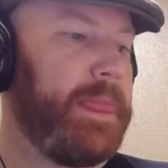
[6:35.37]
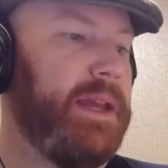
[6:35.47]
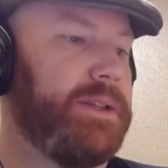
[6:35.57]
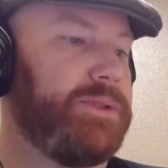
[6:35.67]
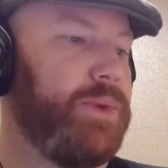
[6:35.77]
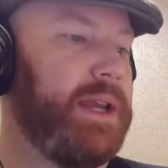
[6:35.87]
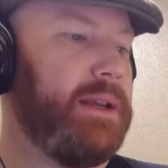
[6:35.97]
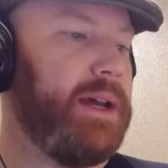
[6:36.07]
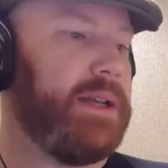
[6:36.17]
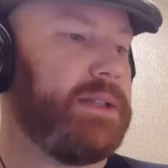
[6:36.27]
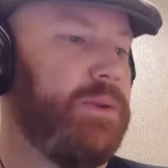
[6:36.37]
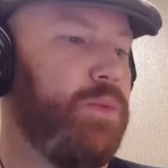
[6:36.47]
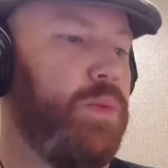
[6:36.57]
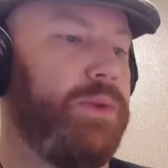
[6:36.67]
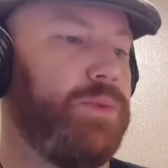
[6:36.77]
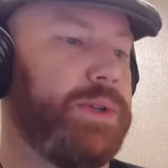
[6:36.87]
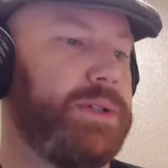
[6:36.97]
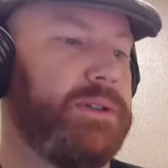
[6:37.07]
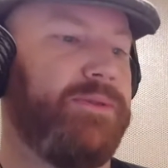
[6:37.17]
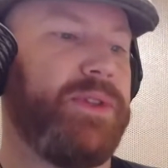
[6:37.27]
It is recognized that one
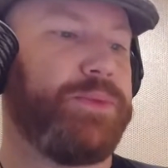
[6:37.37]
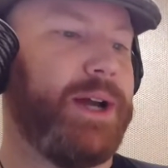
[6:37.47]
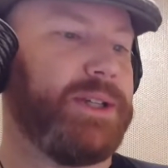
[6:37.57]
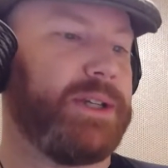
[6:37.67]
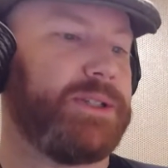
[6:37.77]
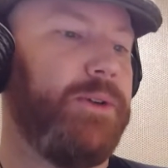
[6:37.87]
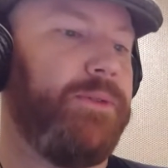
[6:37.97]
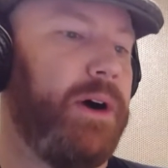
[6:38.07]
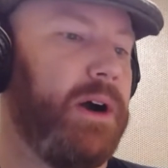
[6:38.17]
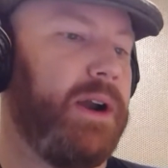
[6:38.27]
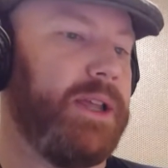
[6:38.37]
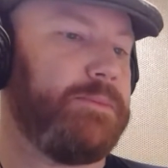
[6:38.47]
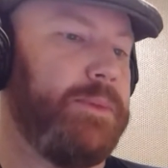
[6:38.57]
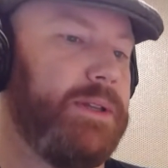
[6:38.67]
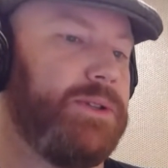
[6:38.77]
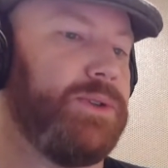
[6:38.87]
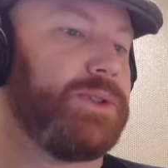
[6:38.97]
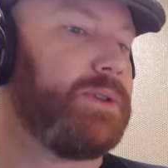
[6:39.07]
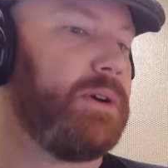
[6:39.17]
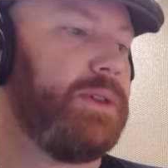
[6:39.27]
result of the project so far has been to
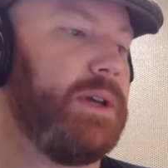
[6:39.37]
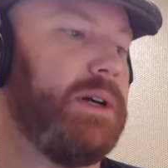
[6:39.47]
start the